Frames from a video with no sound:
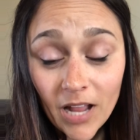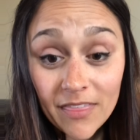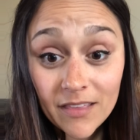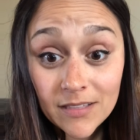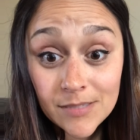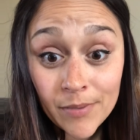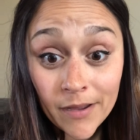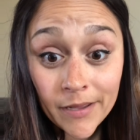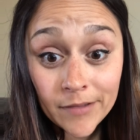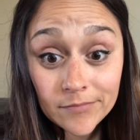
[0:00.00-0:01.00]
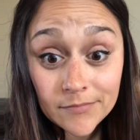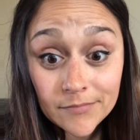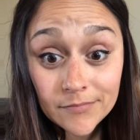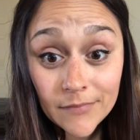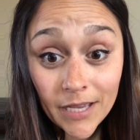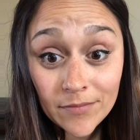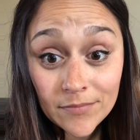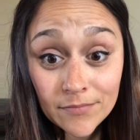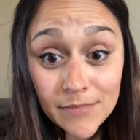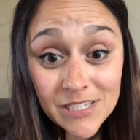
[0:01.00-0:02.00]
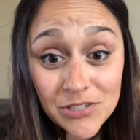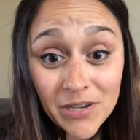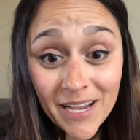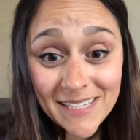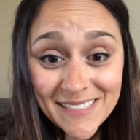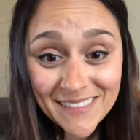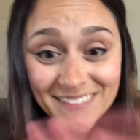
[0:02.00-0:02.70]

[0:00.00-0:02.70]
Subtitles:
think that's about it. Okay, miss you guys.